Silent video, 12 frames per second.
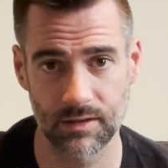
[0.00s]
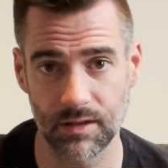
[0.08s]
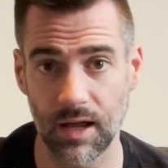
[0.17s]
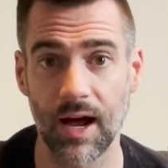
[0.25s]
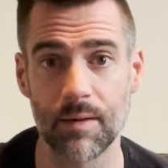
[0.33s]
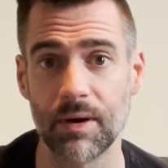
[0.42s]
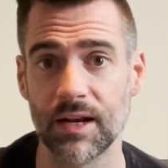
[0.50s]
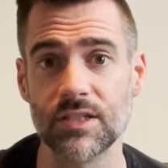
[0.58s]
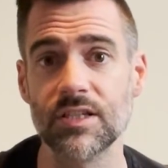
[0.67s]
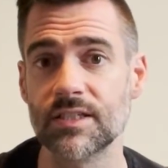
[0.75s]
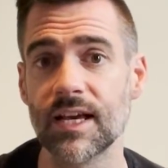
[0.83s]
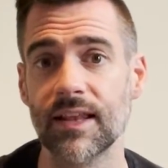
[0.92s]
that I
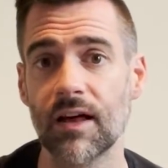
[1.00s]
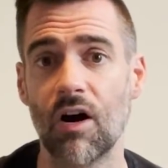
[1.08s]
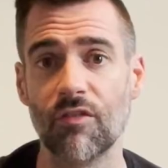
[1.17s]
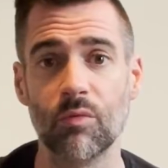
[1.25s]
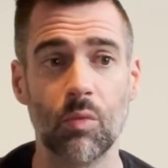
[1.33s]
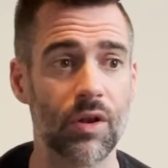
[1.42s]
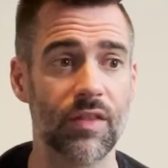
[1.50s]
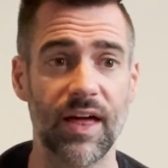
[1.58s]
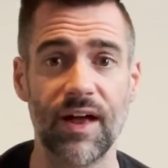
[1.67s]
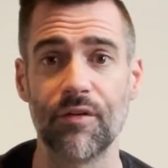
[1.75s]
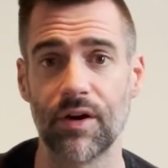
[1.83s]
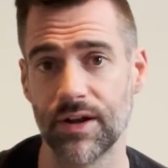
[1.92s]
managed to take that off one of
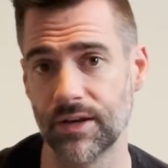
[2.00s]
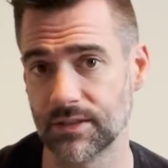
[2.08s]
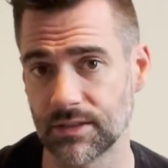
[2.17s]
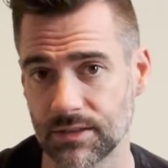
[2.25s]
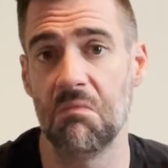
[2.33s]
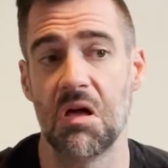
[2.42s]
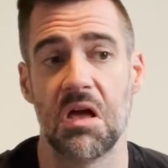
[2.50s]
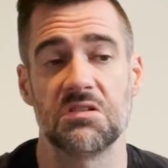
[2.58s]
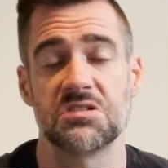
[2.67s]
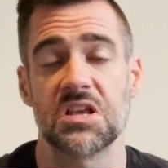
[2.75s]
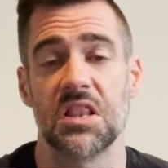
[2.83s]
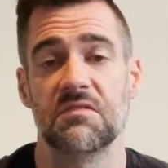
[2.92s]
their riders. Meh,
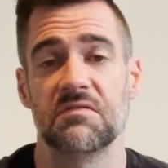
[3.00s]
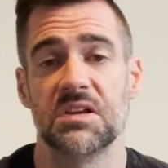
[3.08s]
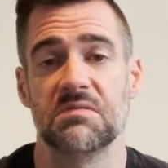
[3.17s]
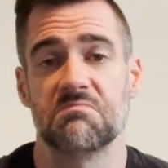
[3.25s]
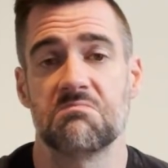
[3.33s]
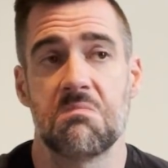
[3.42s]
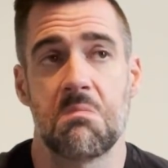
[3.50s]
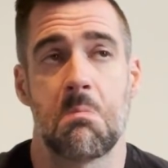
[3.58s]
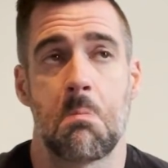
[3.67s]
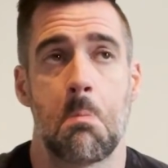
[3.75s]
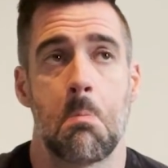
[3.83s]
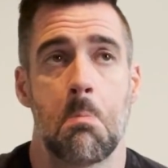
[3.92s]
silly.
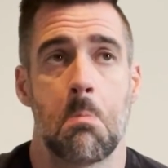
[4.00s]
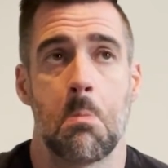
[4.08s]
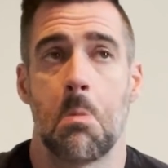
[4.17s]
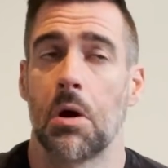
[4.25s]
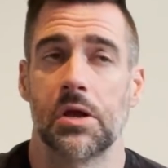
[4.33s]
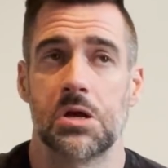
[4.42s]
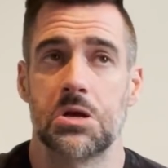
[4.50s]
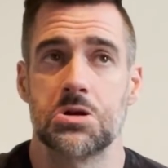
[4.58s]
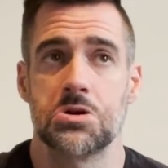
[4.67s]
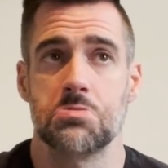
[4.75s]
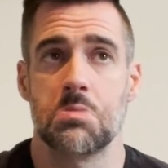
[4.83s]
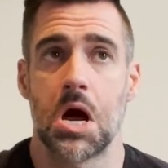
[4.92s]
What are you going
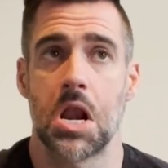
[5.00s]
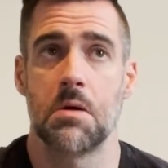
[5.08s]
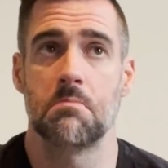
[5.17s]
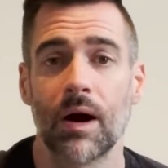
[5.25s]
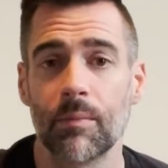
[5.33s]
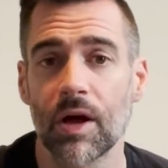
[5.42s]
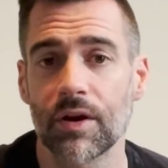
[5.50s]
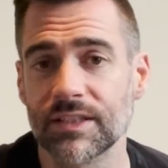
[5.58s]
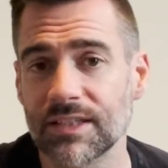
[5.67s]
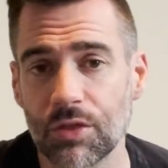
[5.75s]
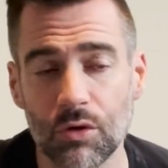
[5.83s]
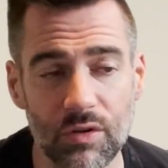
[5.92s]
to do about it? But I'll be
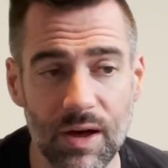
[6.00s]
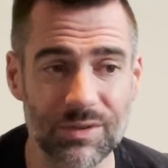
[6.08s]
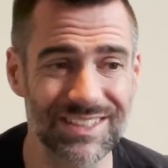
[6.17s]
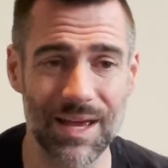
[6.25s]
honest, I thought that was